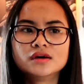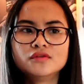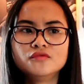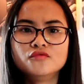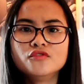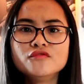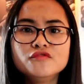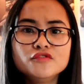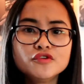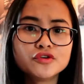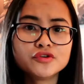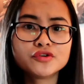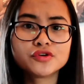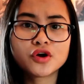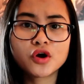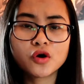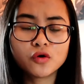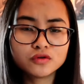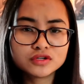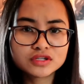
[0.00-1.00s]
review your
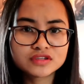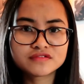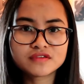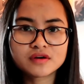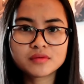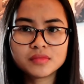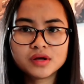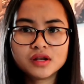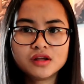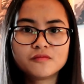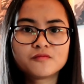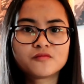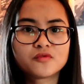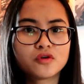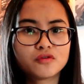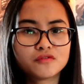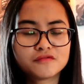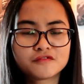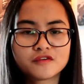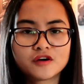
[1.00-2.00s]
host family
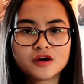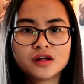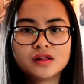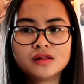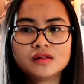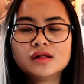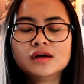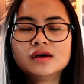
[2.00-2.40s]
profile.